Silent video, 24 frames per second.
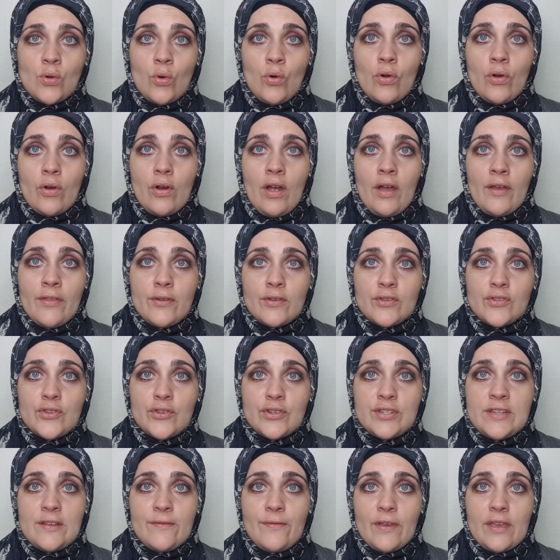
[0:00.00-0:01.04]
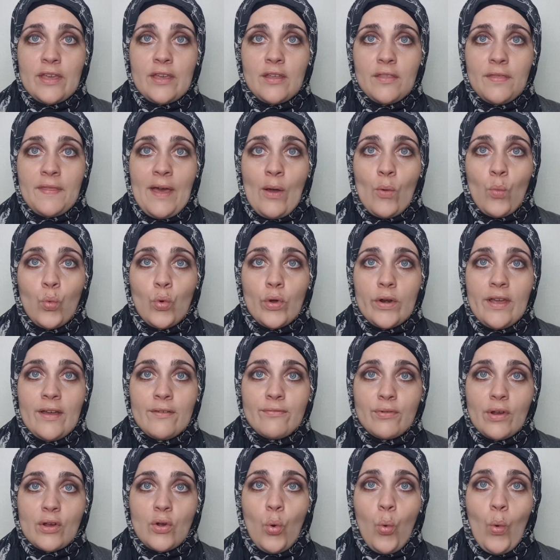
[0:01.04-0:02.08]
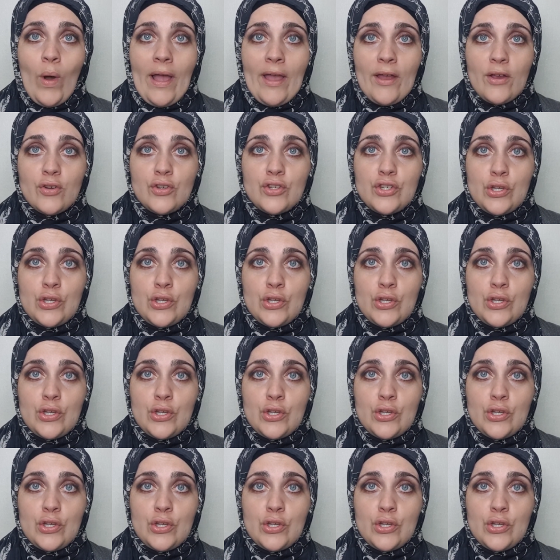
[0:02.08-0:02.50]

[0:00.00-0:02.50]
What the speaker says: or other certificate that would have required